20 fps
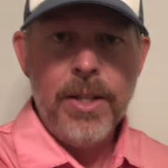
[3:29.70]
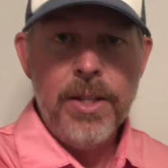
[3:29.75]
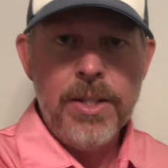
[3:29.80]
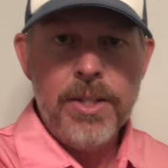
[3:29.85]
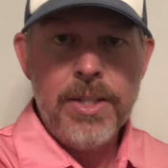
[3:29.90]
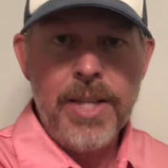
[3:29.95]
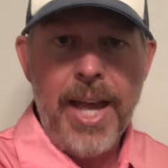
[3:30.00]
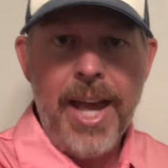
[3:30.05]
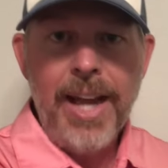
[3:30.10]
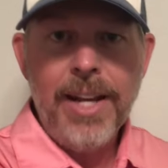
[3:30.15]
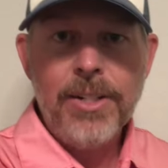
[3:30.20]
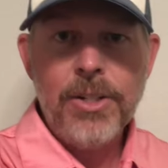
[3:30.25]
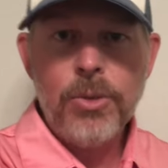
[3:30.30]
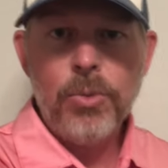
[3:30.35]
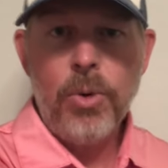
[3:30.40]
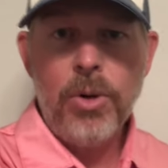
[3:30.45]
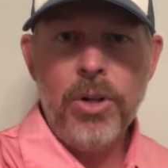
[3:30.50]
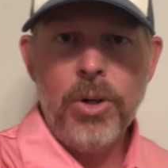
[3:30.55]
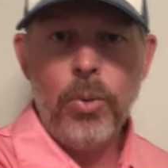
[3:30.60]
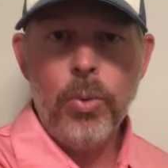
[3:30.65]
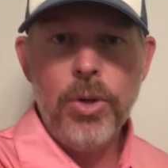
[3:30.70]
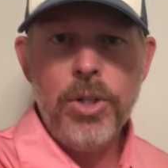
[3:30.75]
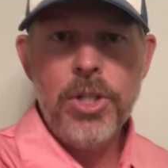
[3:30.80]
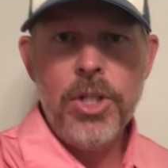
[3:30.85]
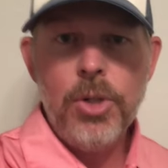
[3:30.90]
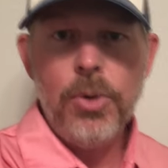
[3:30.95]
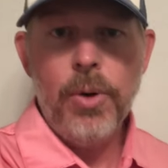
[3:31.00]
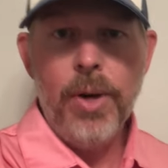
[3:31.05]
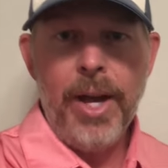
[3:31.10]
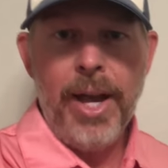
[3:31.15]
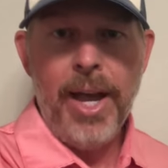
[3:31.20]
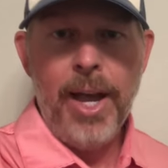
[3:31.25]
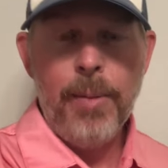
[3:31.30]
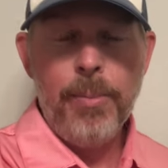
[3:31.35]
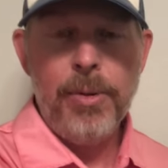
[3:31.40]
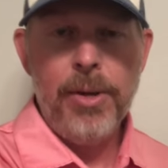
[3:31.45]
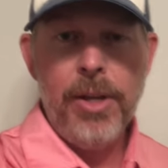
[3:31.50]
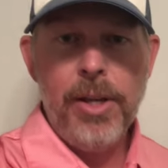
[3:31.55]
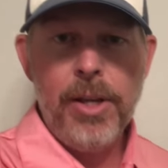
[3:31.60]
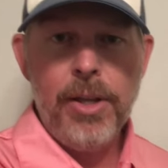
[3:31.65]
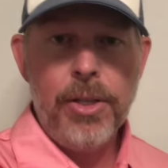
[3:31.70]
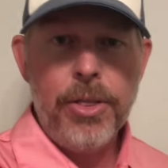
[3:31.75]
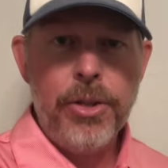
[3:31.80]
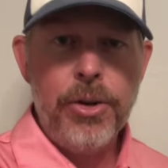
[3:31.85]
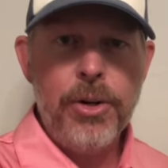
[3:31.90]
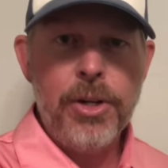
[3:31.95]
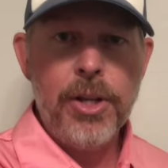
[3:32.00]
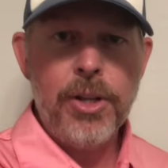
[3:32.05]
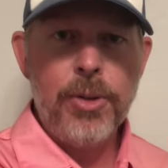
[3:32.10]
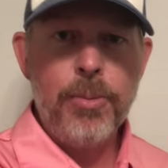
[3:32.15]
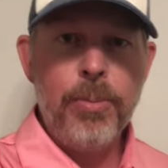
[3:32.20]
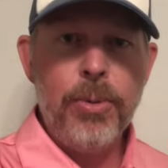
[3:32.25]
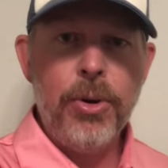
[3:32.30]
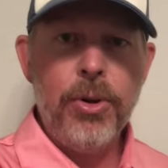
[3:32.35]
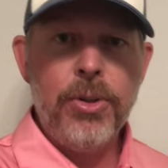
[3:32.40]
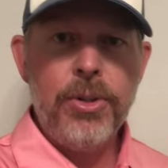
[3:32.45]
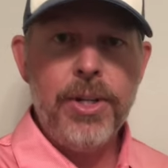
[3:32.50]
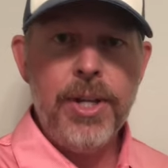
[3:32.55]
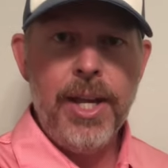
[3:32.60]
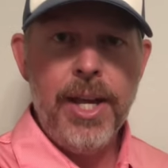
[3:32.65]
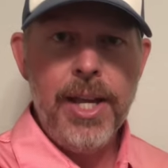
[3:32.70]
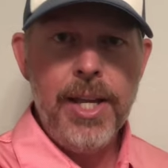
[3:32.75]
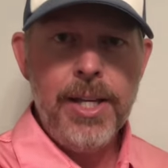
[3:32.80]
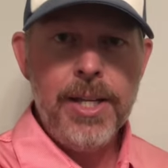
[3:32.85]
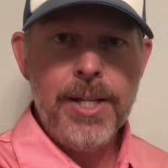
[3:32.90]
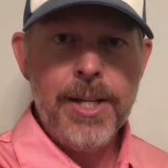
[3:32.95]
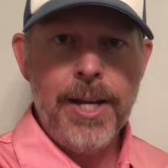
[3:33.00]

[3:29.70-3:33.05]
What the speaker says: Zach, just wanted to wish you a happy 30th birthday.